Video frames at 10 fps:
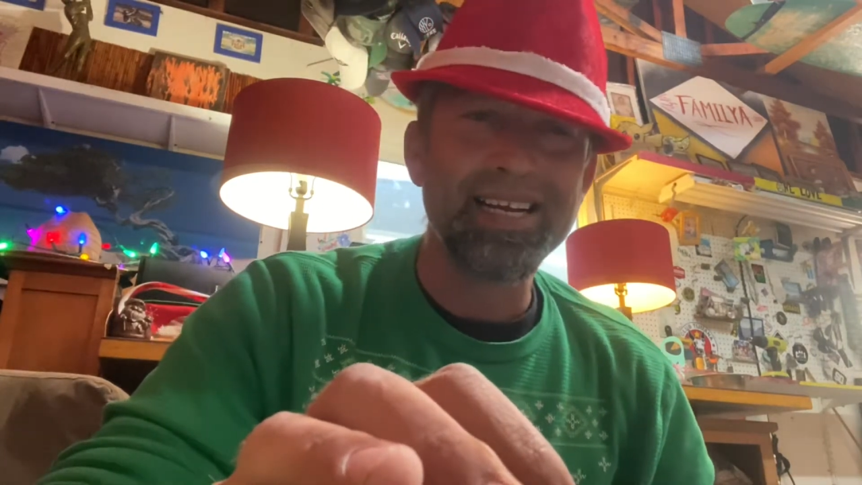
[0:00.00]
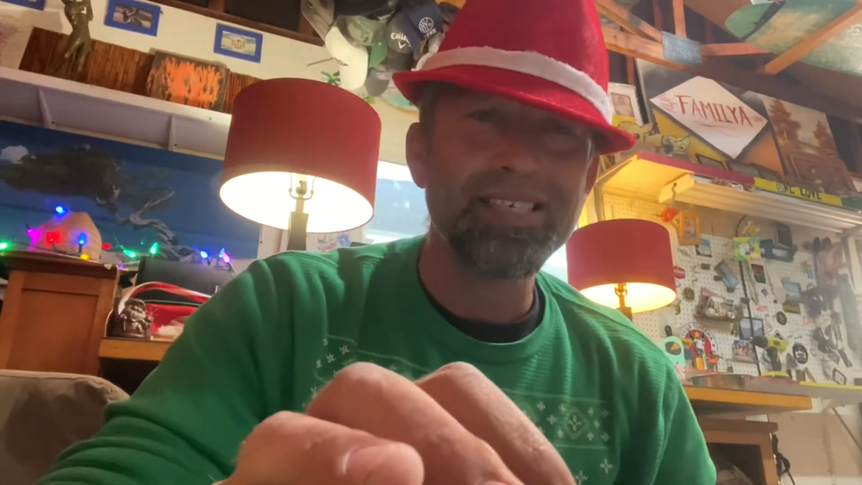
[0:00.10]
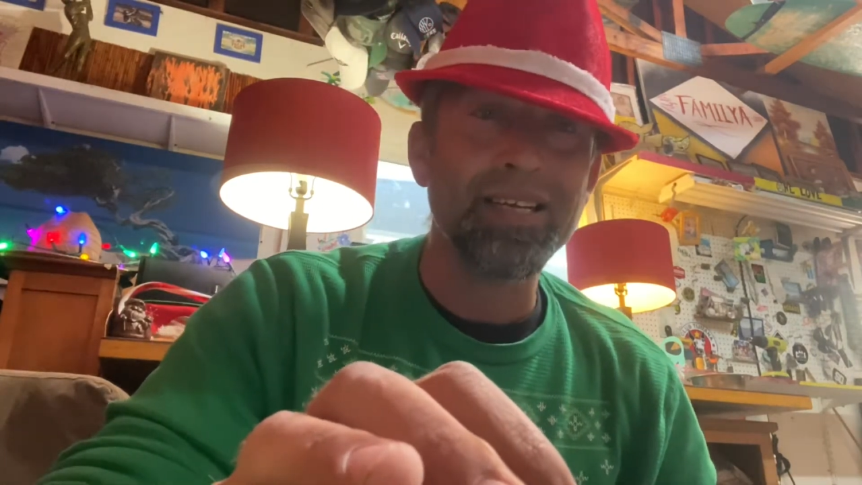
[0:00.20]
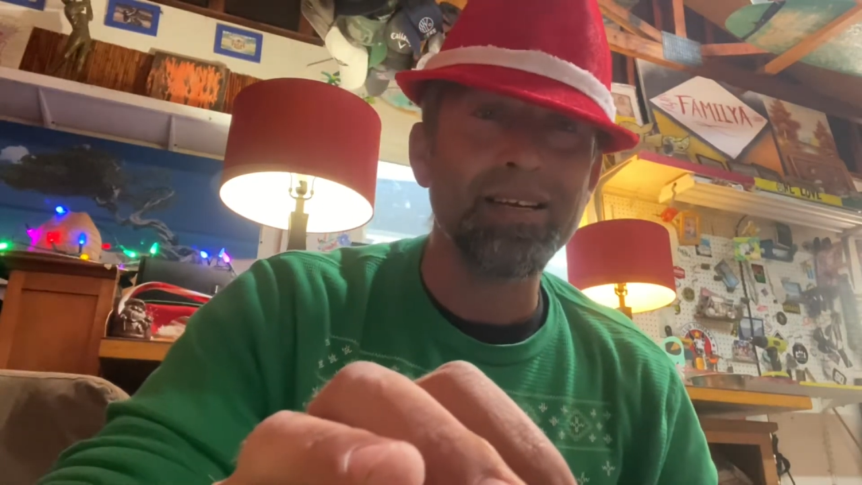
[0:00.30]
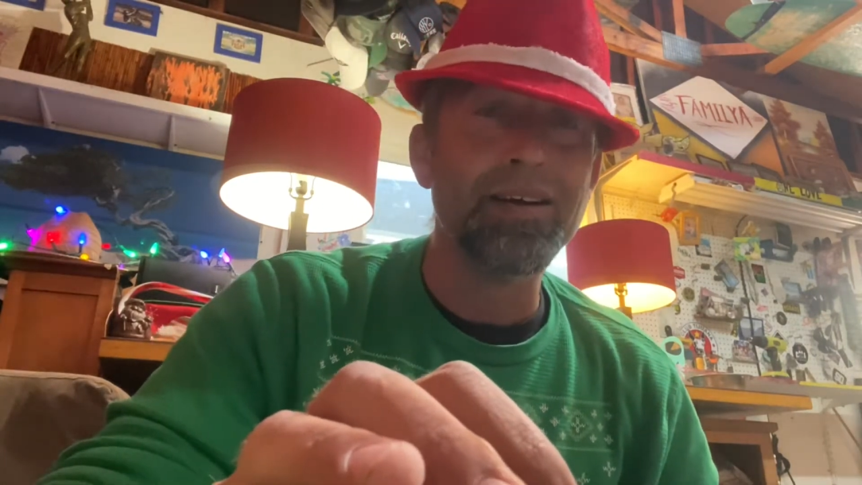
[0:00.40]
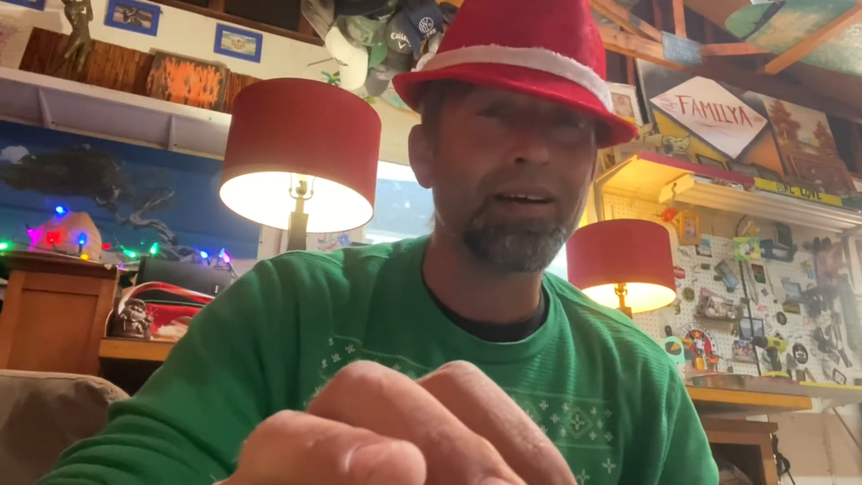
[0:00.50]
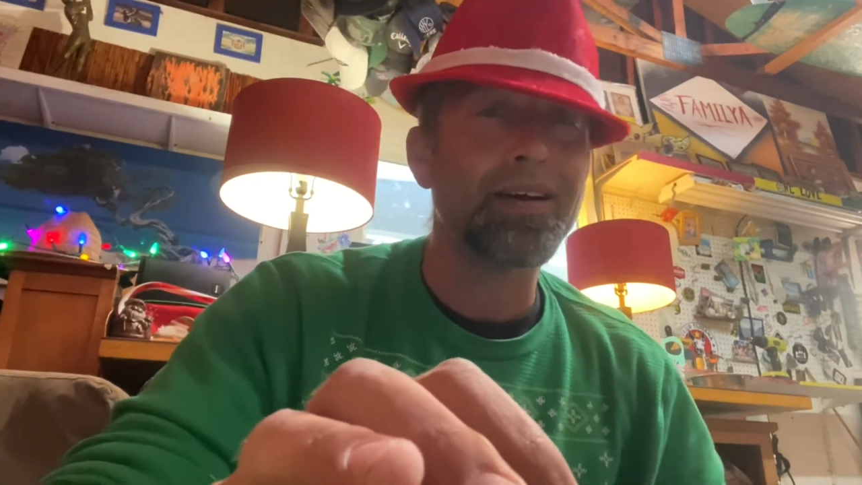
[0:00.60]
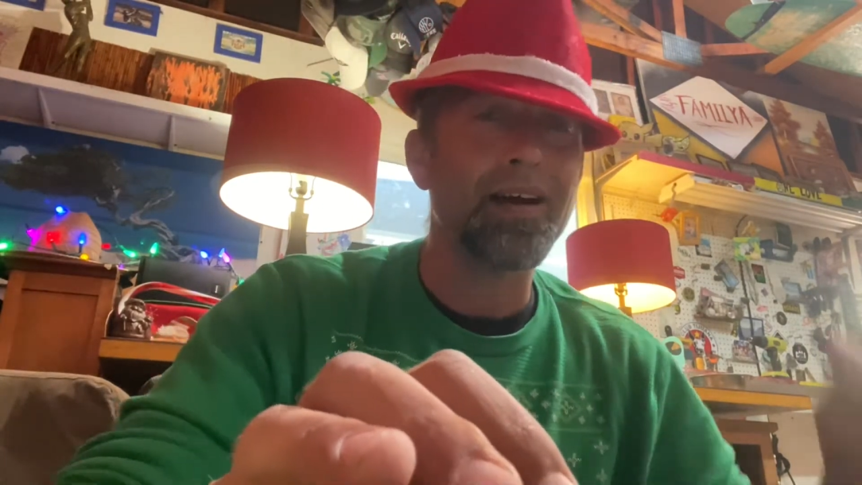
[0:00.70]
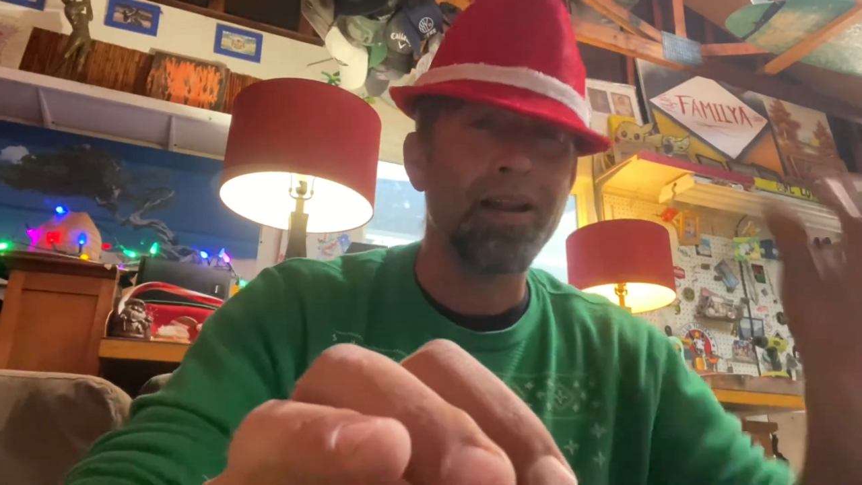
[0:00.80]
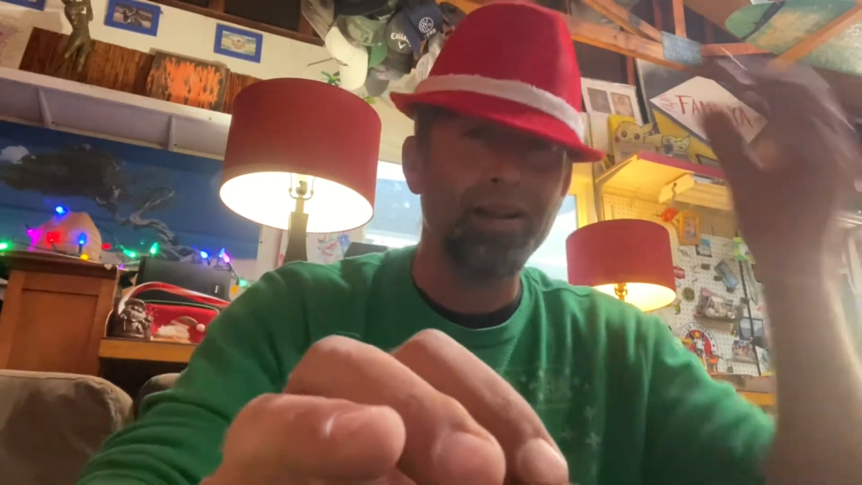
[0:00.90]
to look
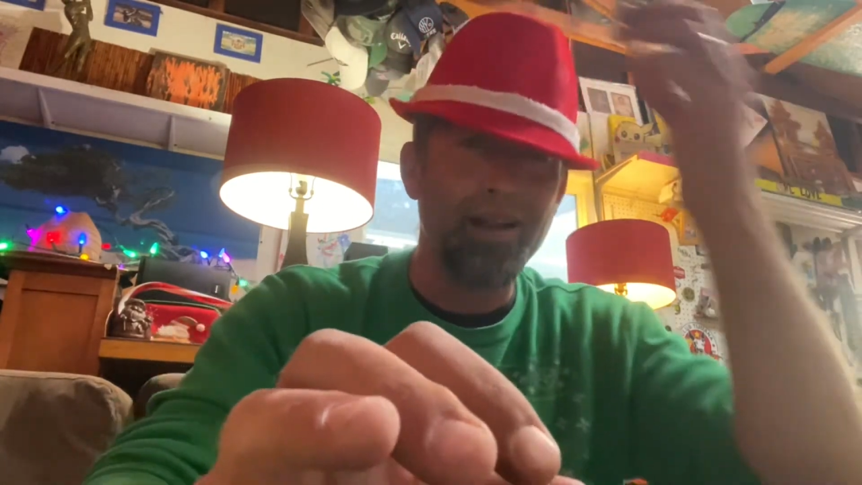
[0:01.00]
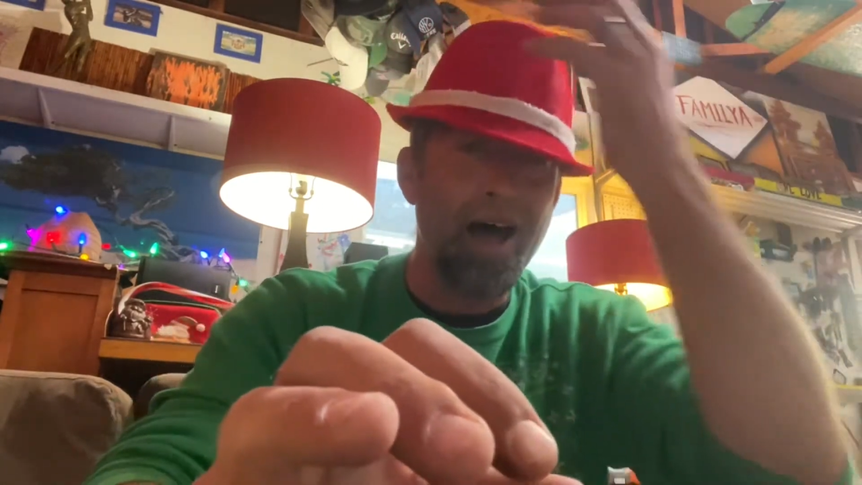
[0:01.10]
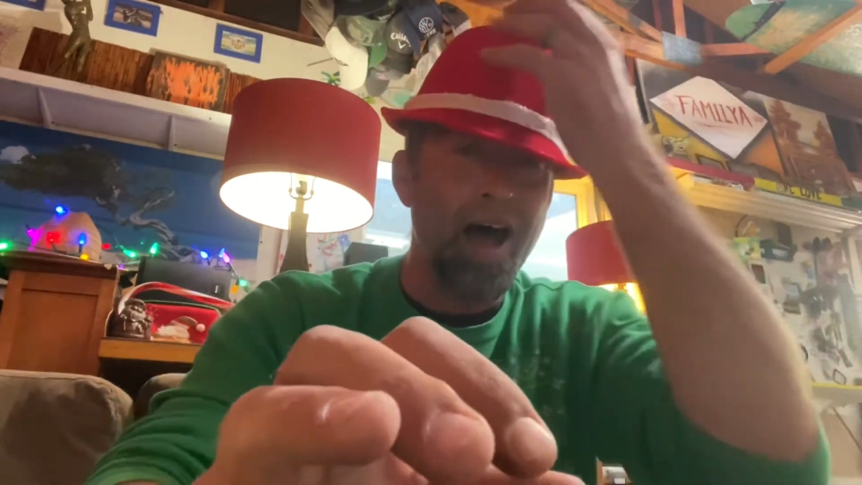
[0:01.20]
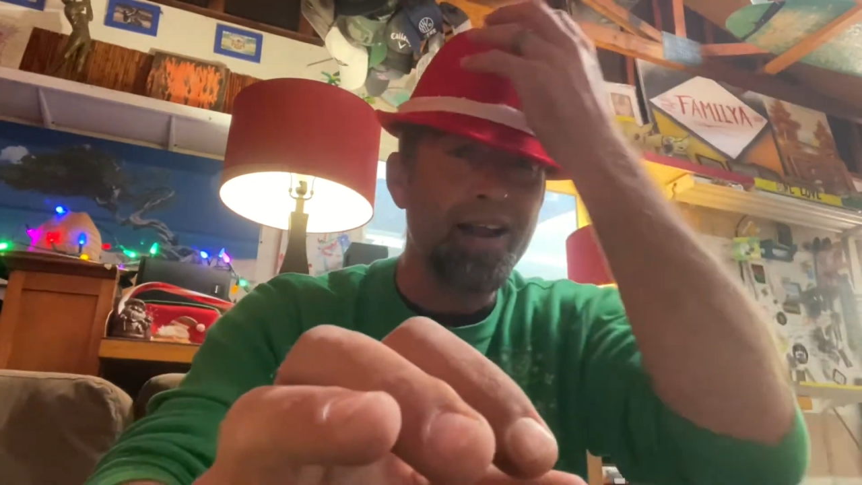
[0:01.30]
a lot